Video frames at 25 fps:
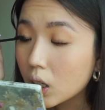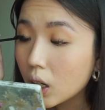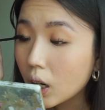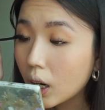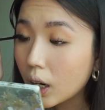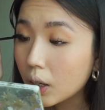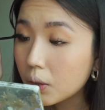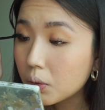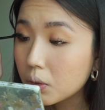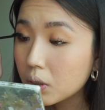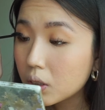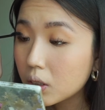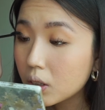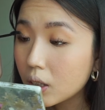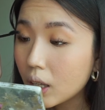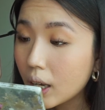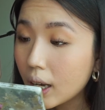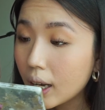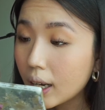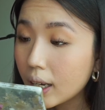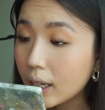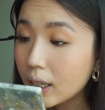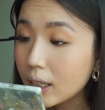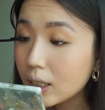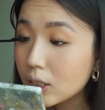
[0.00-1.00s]
I
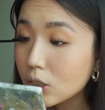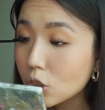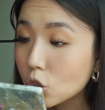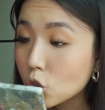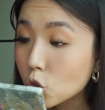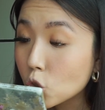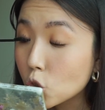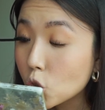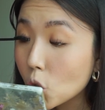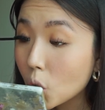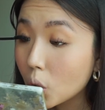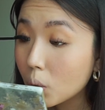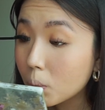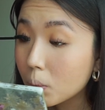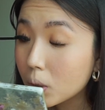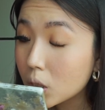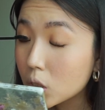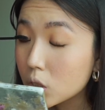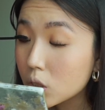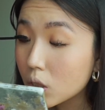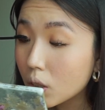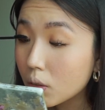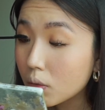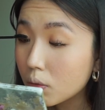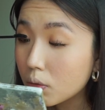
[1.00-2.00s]
rely so
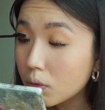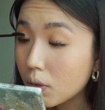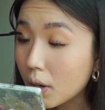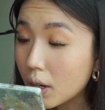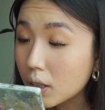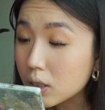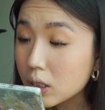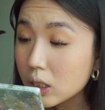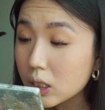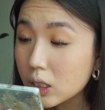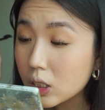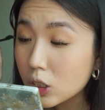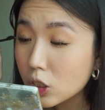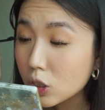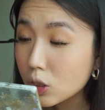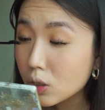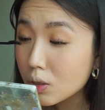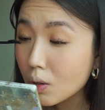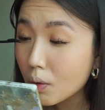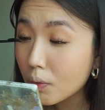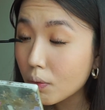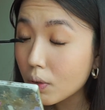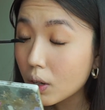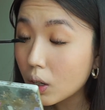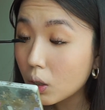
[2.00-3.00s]
much on falsies
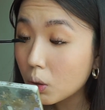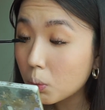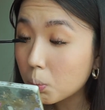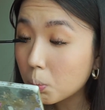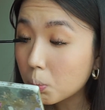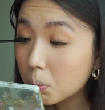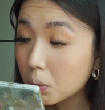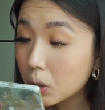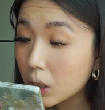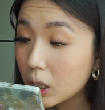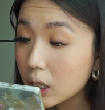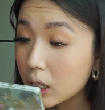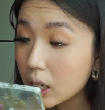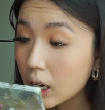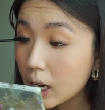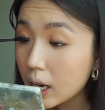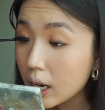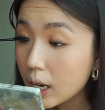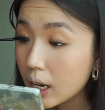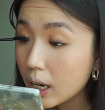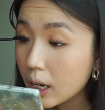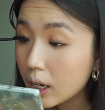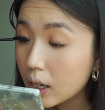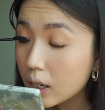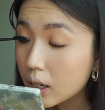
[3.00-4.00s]
to feel
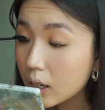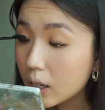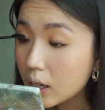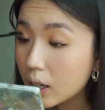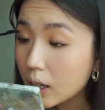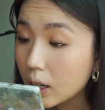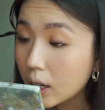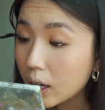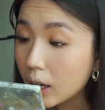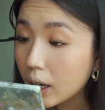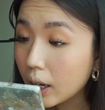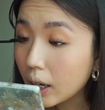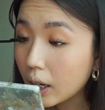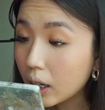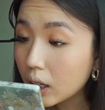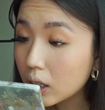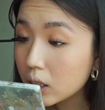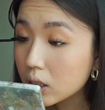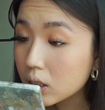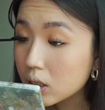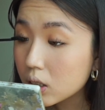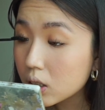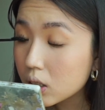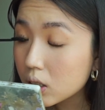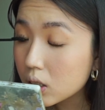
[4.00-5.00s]
pretty,
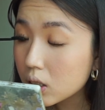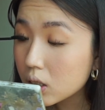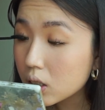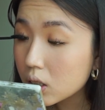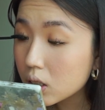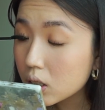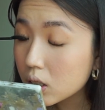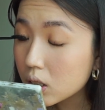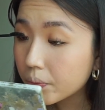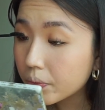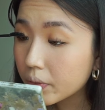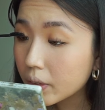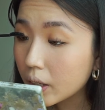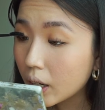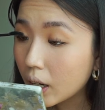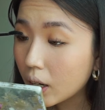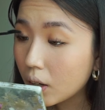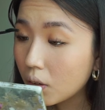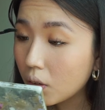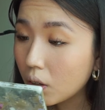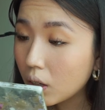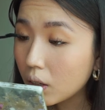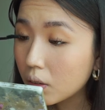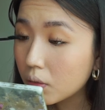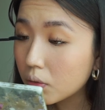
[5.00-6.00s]
and now
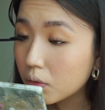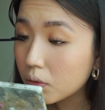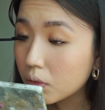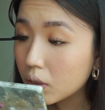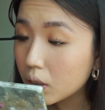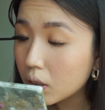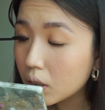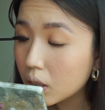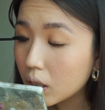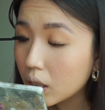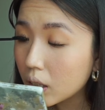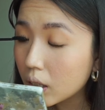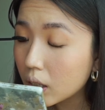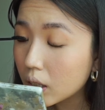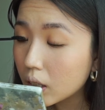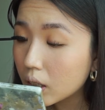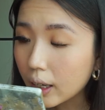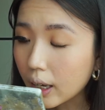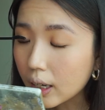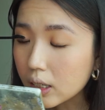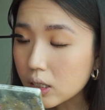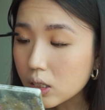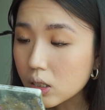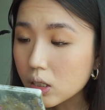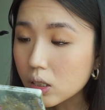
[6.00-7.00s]
I feel like
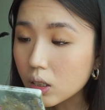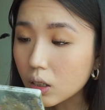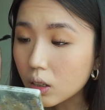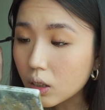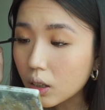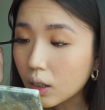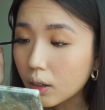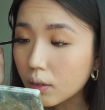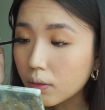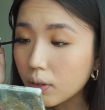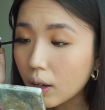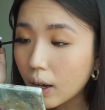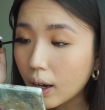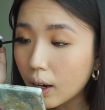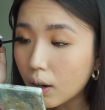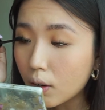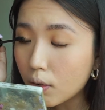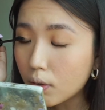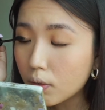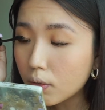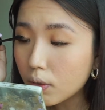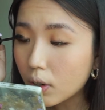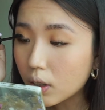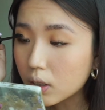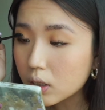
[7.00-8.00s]
I still love how
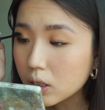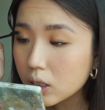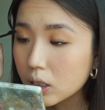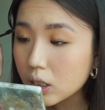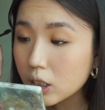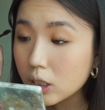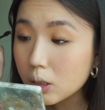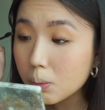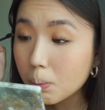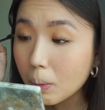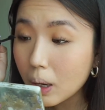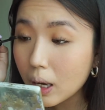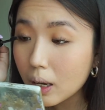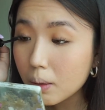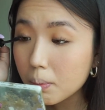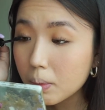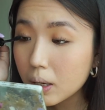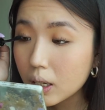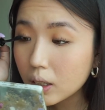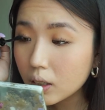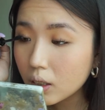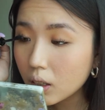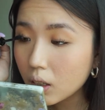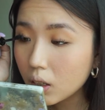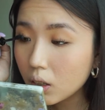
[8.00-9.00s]
falsies make
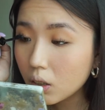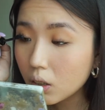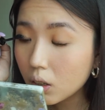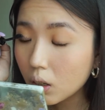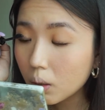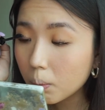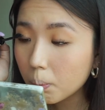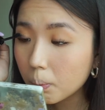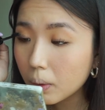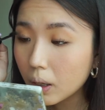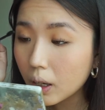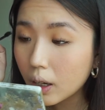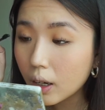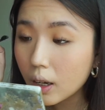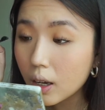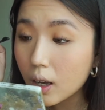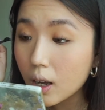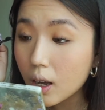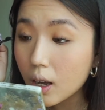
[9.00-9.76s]
me look, but